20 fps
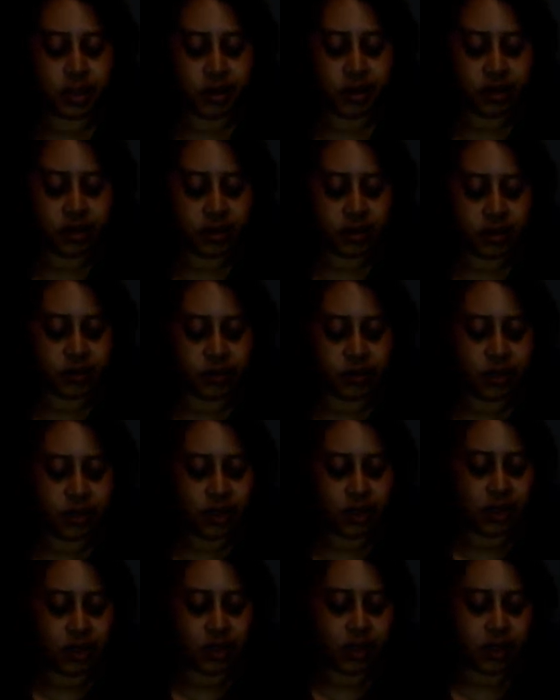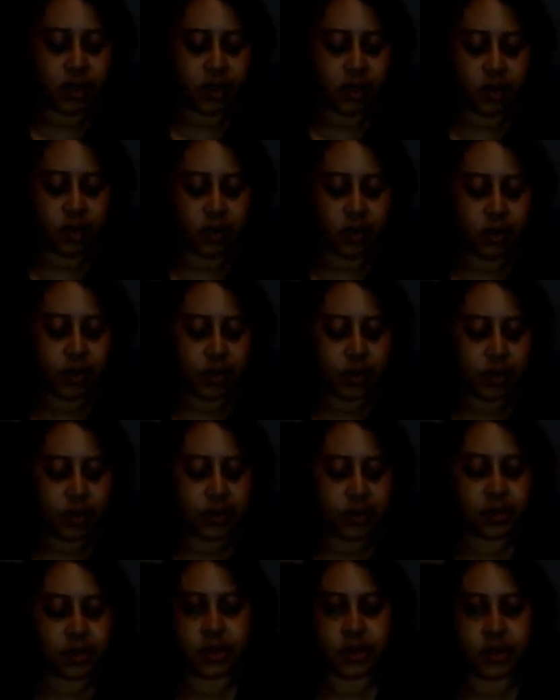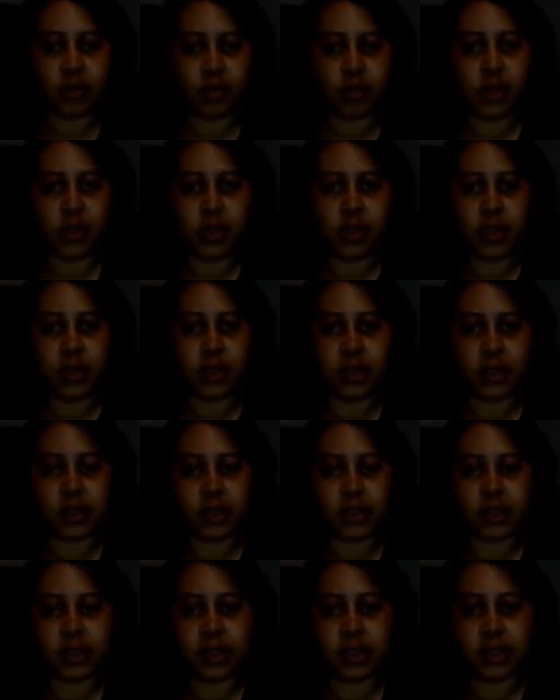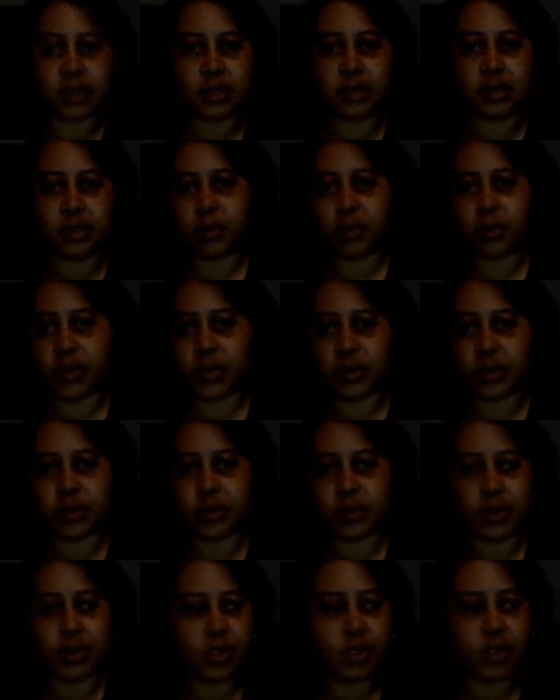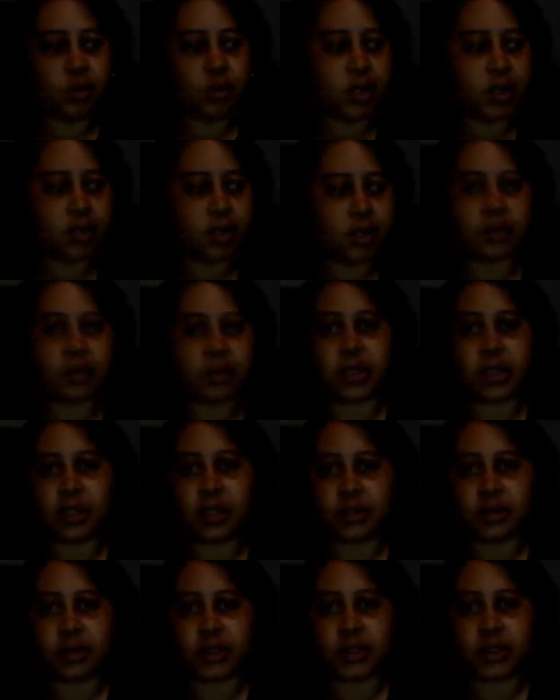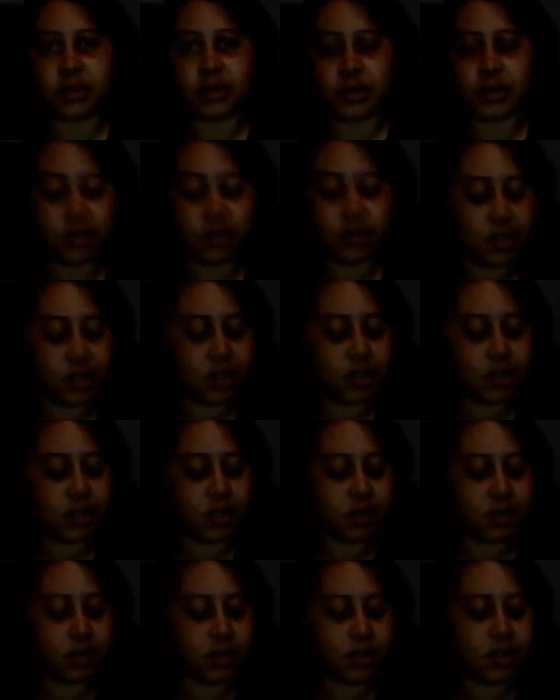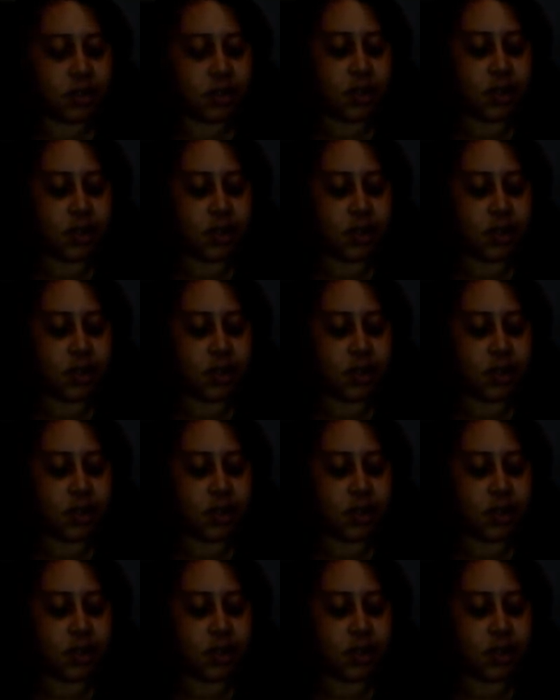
Um, they always send me, like I said, this personal email that I'm showing you that company